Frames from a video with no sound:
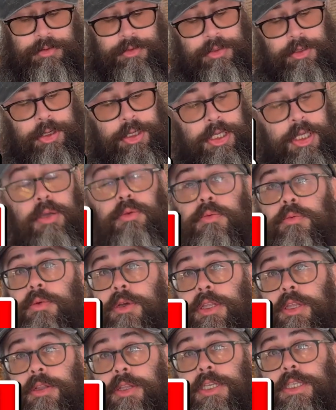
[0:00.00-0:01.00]
They're cute
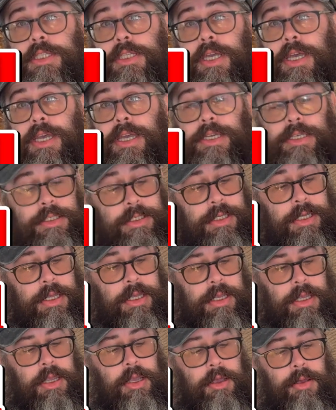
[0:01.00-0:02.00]
when they're this size,
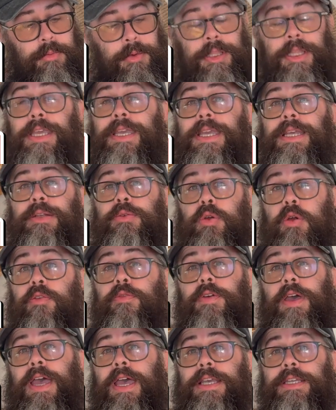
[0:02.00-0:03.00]
but they can grow
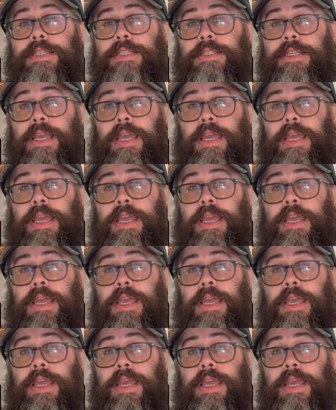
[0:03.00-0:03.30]
fast